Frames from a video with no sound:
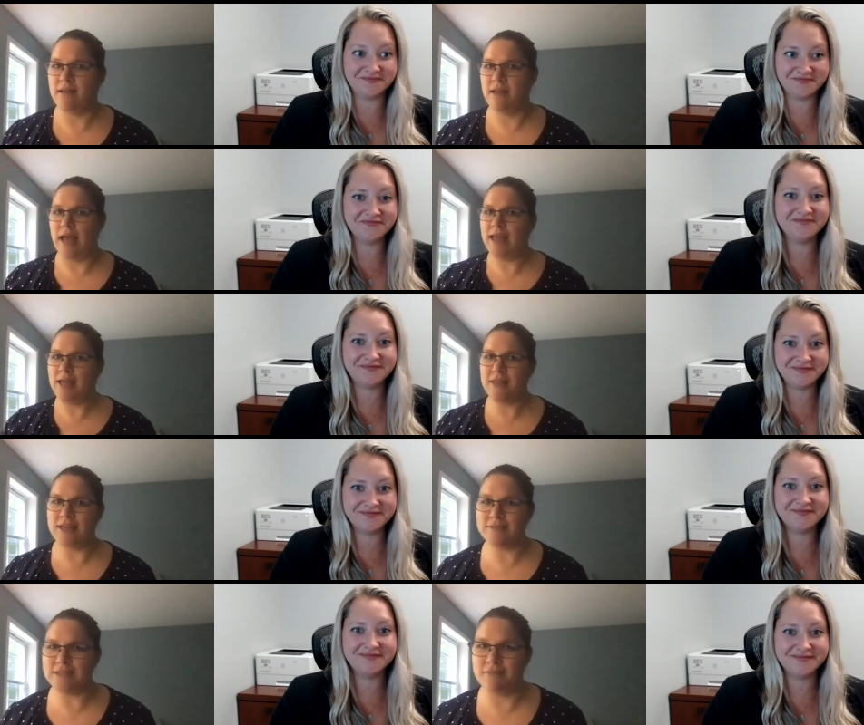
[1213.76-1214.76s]
Speaker 1: I can think
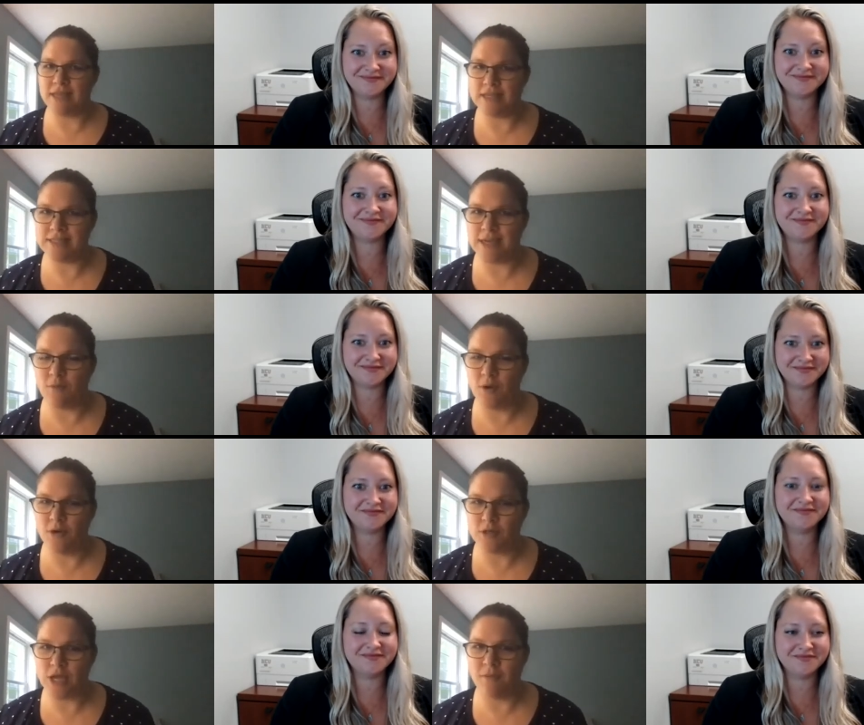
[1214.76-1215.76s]
of some things that weren't
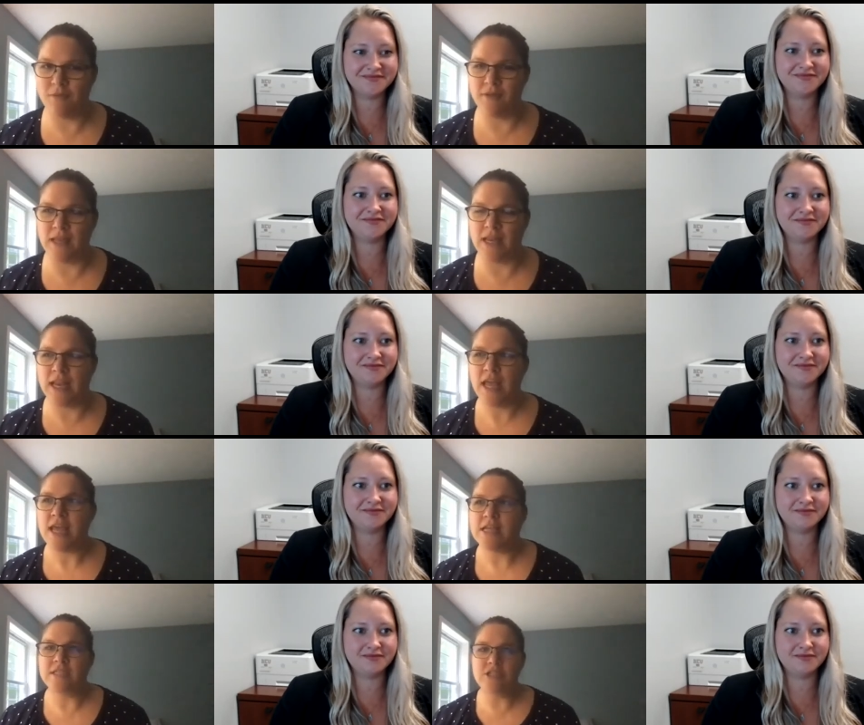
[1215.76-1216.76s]
job related.
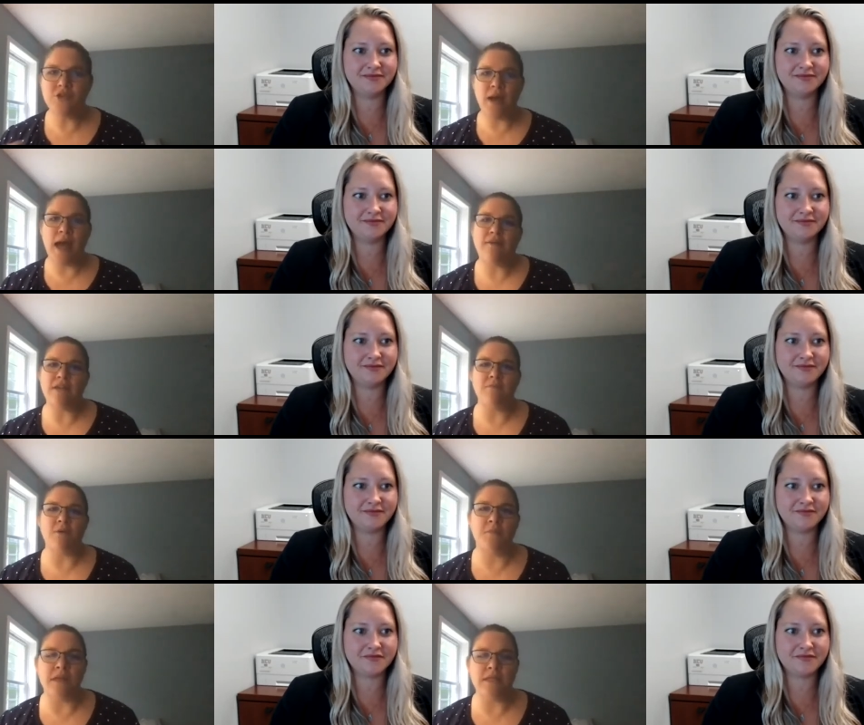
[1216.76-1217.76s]
Did you have any
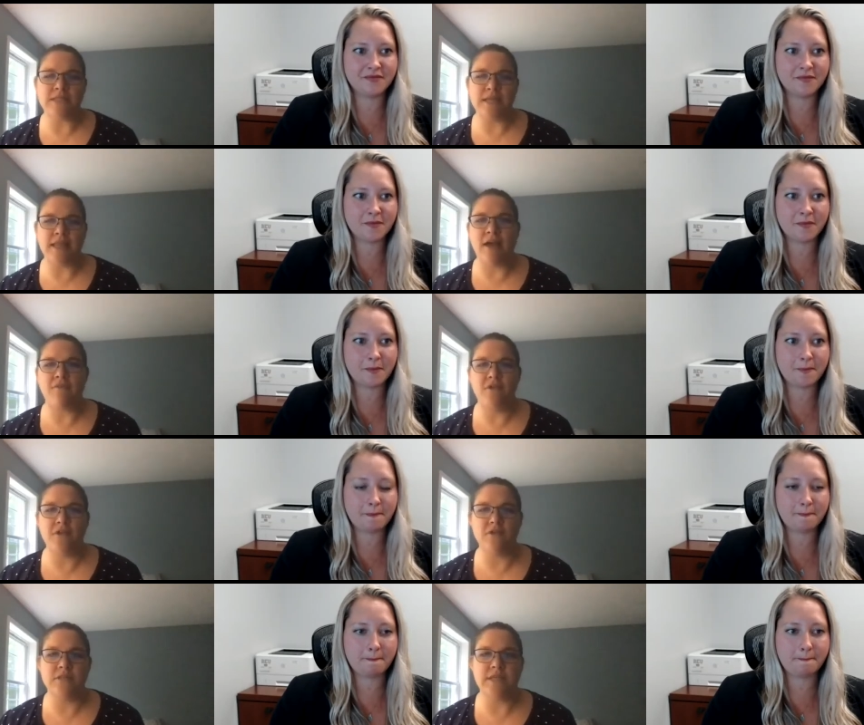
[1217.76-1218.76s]
moments like that for
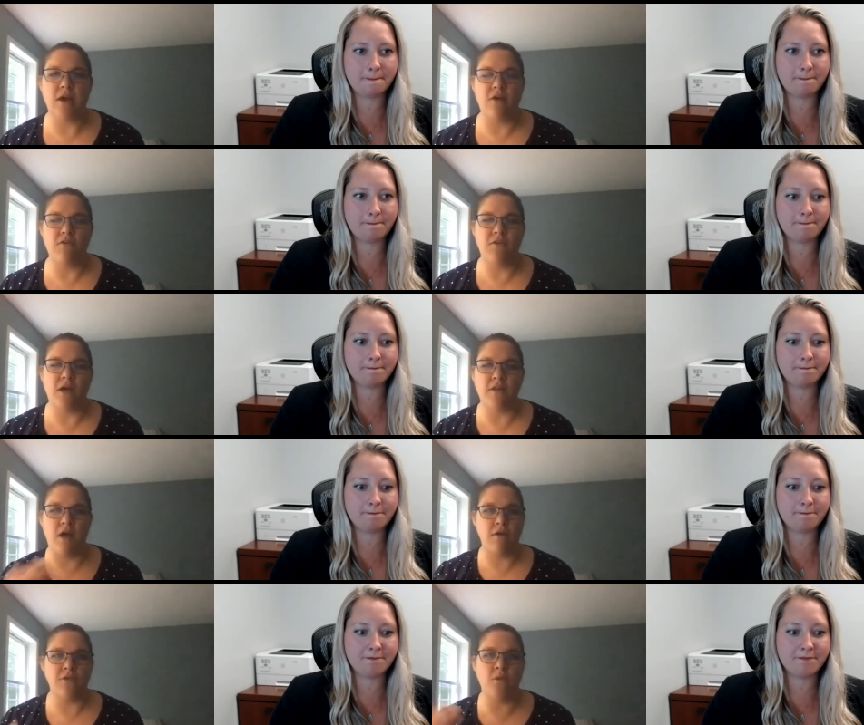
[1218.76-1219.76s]
yourself
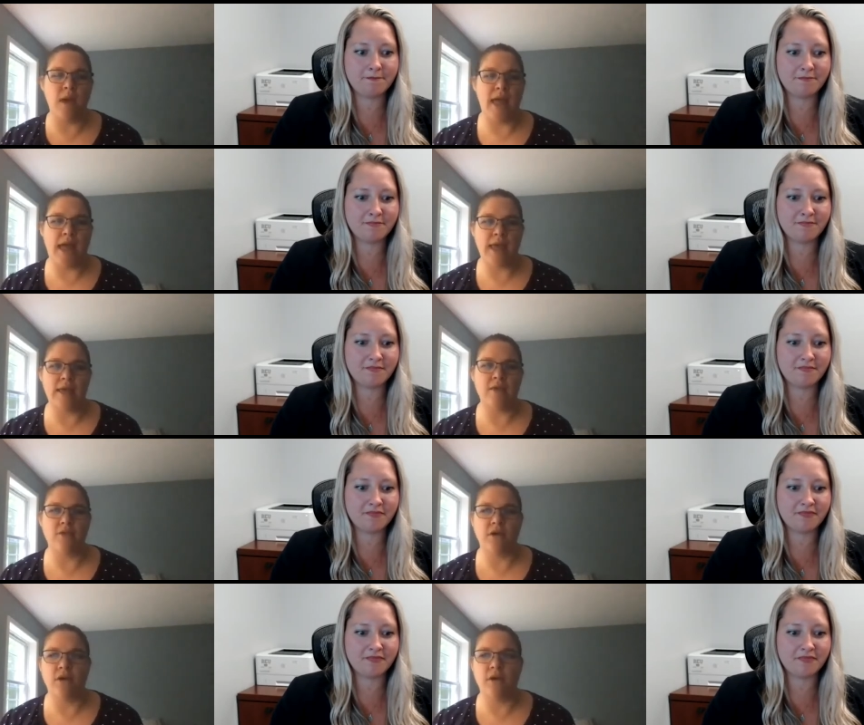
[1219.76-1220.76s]
along the way,
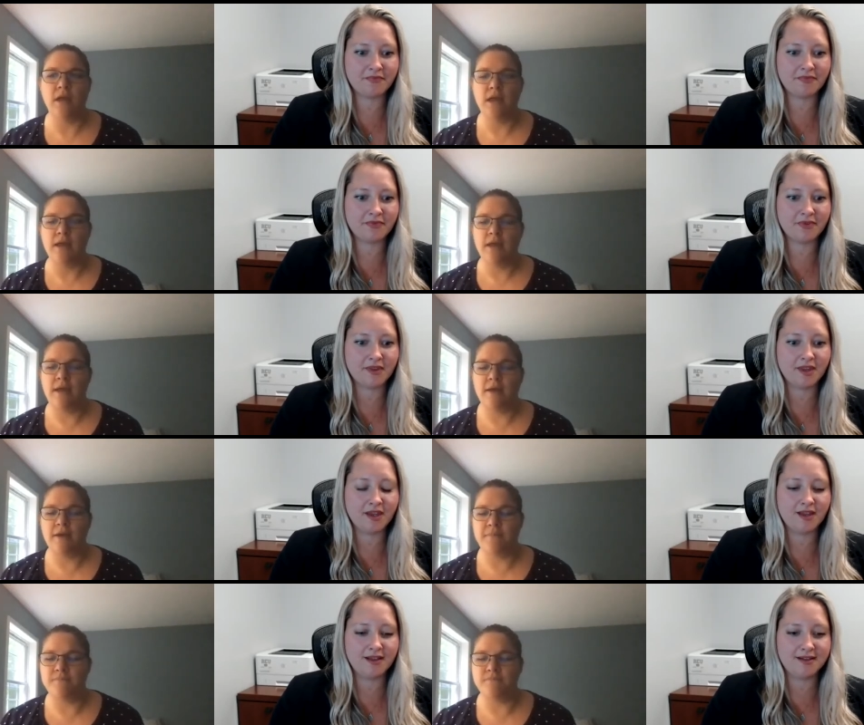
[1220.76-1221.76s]
either
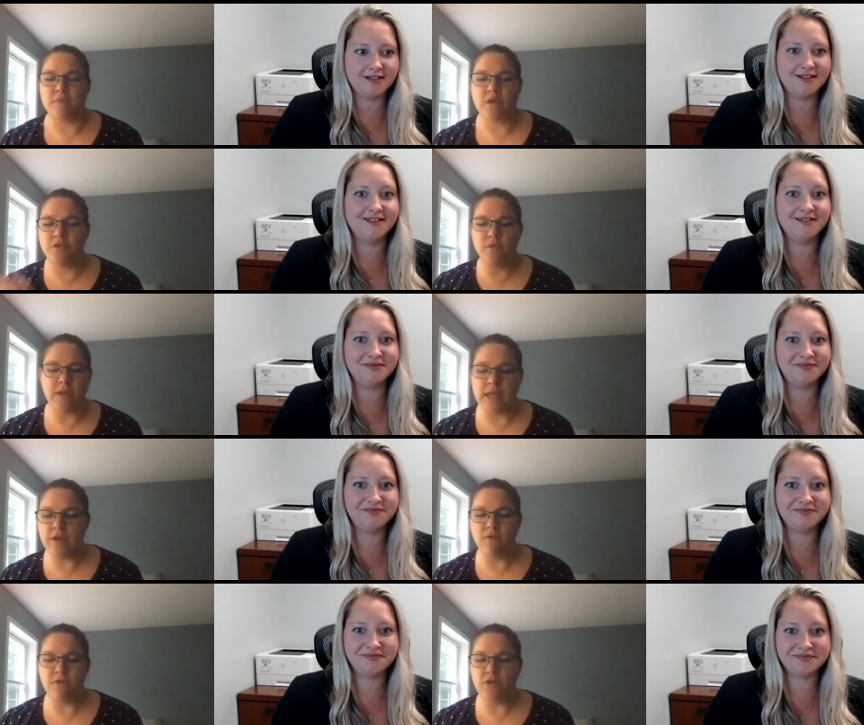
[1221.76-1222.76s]
um, through an
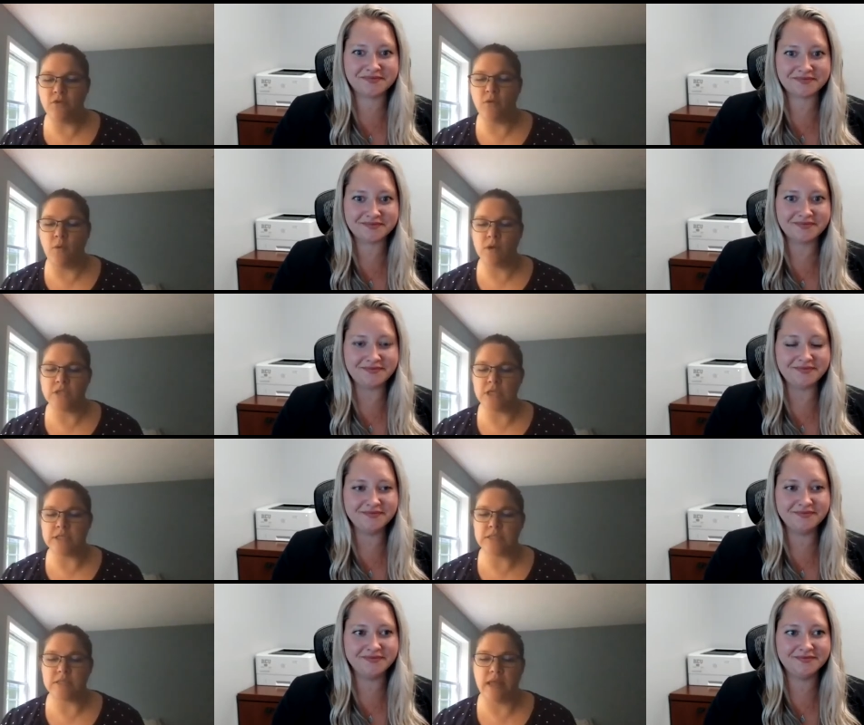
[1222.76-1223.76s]
interview or
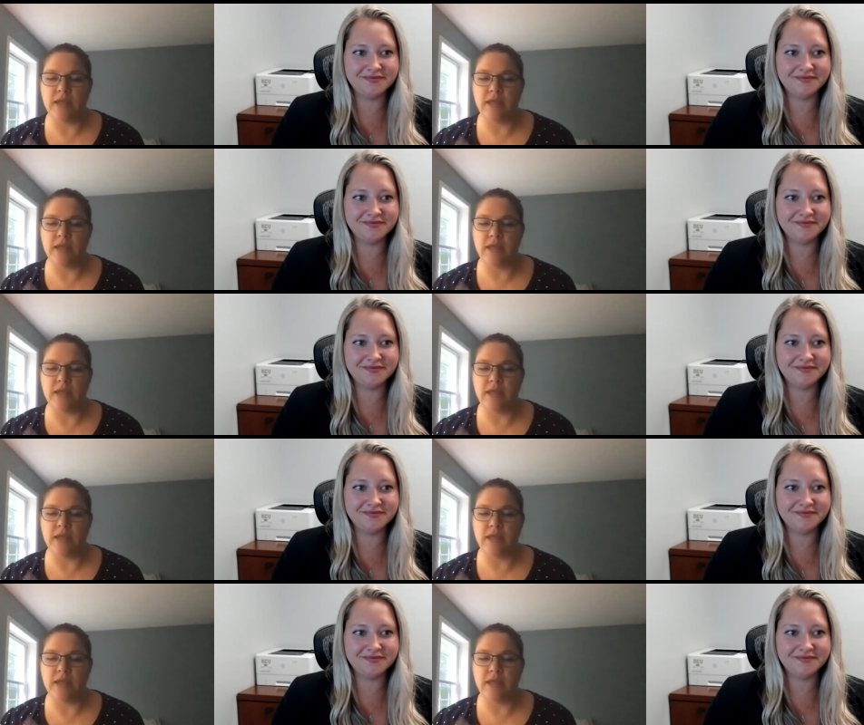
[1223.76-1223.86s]
just like